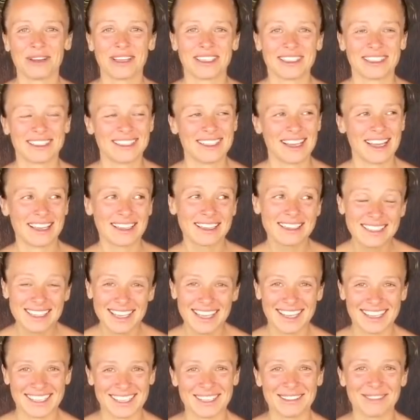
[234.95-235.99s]
he's day
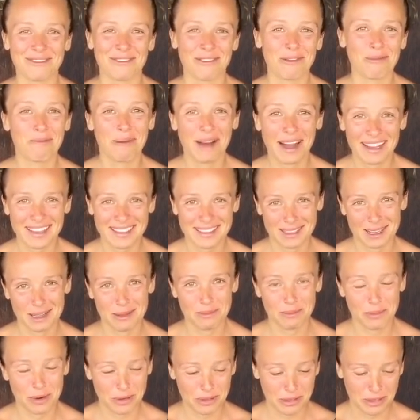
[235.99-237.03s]
6 in Vipassana
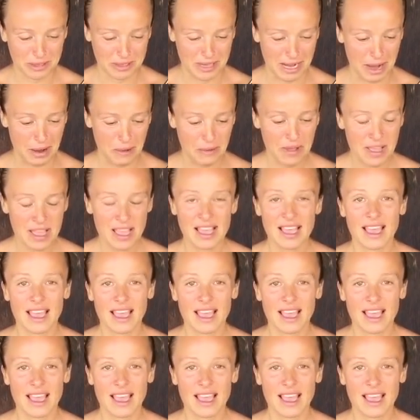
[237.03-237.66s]
in Bogor now.